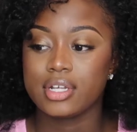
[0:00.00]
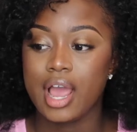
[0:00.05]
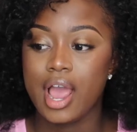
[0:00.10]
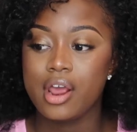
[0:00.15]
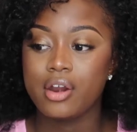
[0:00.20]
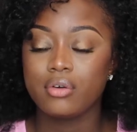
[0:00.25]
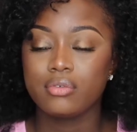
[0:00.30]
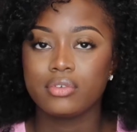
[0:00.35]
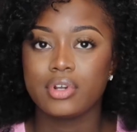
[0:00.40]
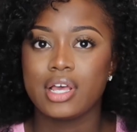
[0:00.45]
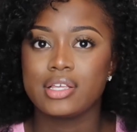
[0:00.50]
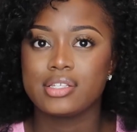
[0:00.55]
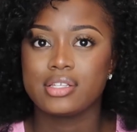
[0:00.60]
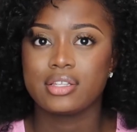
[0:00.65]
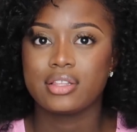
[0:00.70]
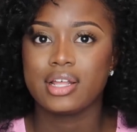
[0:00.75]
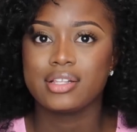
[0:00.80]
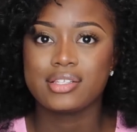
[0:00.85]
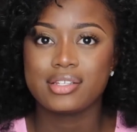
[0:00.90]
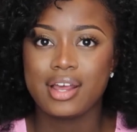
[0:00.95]

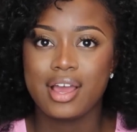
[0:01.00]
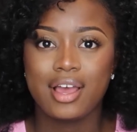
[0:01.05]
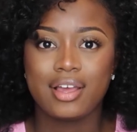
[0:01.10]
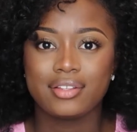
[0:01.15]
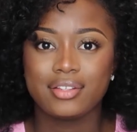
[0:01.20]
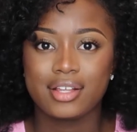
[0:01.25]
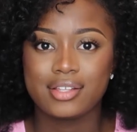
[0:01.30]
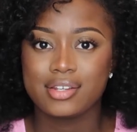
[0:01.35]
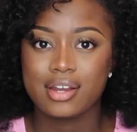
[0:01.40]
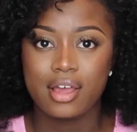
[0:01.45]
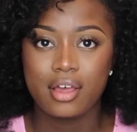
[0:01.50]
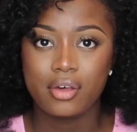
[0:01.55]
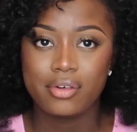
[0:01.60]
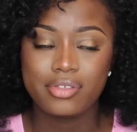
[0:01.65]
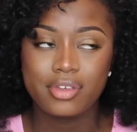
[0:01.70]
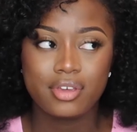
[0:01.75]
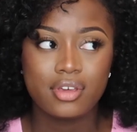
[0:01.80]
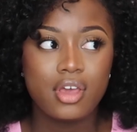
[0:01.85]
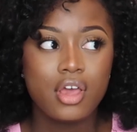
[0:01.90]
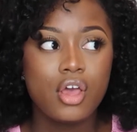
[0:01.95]
that's not
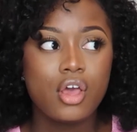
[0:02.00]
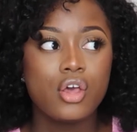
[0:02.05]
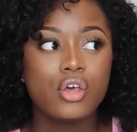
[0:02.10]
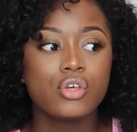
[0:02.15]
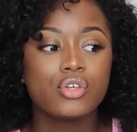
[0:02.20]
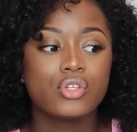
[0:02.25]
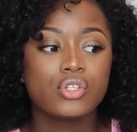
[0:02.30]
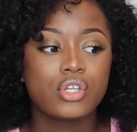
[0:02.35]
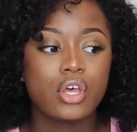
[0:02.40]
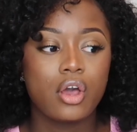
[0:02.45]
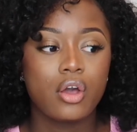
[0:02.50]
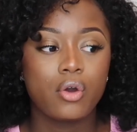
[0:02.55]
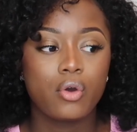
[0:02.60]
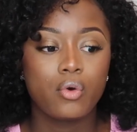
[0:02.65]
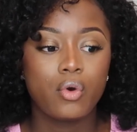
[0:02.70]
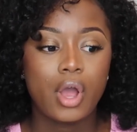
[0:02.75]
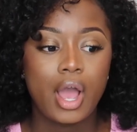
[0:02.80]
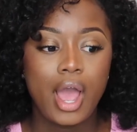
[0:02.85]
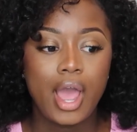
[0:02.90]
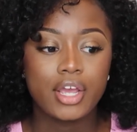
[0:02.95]
healthy.
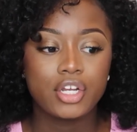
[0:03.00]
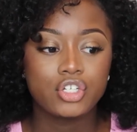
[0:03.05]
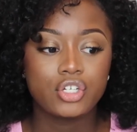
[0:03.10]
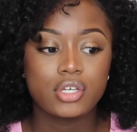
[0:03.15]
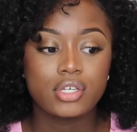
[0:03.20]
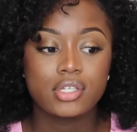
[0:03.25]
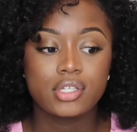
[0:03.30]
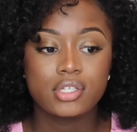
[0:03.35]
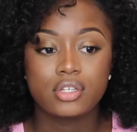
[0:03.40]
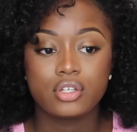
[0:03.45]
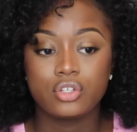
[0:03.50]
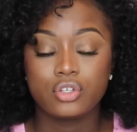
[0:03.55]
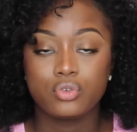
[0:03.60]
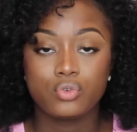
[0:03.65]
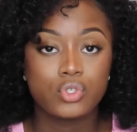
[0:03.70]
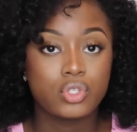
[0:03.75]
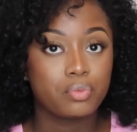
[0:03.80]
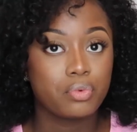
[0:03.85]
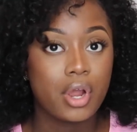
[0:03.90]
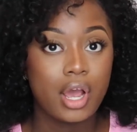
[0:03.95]
So I just
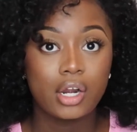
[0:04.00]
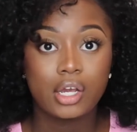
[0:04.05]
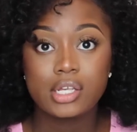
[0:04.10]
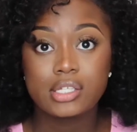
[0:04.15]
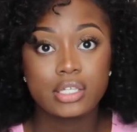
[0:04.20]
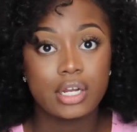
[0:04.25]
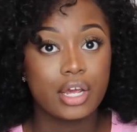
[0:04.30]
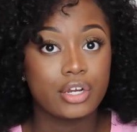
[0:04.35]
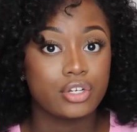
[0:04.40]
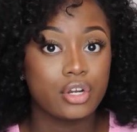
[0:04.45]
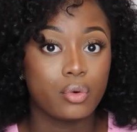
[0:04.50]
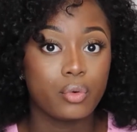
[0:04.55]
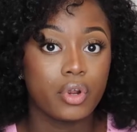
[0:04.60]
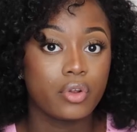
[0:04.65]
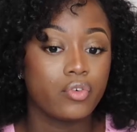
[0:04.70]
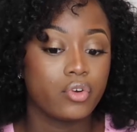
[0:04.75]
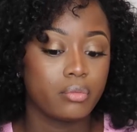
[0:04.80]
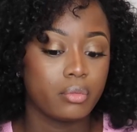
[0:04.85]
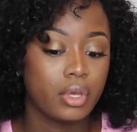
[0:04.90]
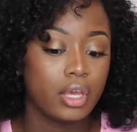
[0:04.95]
use the products that I know
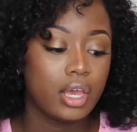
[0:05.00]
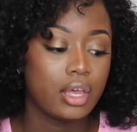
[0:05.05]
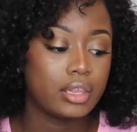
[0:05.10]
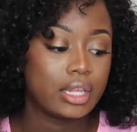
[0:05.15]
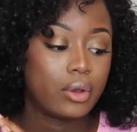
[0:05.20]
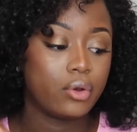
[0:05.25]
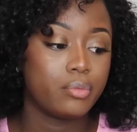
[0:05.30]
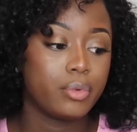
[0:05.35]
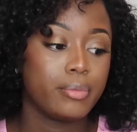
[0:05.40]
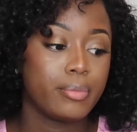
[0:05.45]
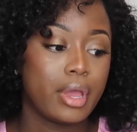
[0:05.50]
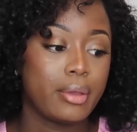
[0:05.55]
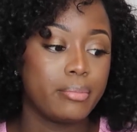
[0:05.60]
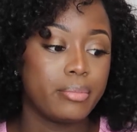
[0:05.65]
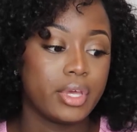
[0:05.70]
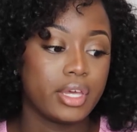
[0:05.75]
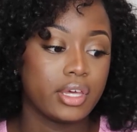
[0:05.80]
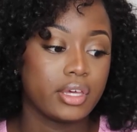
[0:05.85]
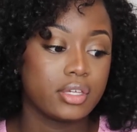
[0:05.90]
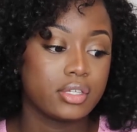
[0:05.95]
work for me, and that would be my
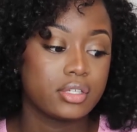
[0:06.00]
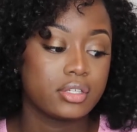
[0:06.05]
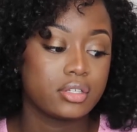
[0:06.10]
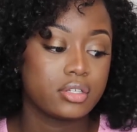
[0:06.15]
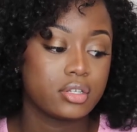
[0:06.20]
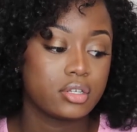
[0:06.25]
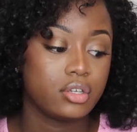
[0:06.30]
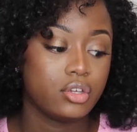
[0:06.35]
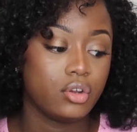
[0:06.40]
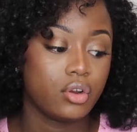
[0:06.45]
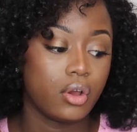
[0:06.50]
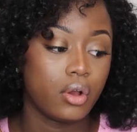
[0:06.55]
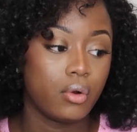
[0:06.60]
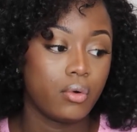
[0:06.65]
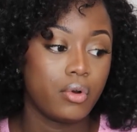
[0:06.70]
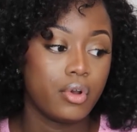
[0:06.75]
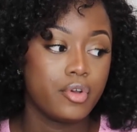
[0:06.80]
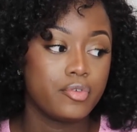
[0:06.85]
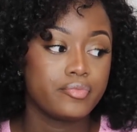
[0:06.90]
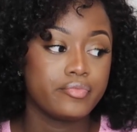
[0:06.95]
biggest, you
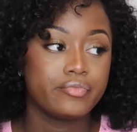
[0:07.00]
know,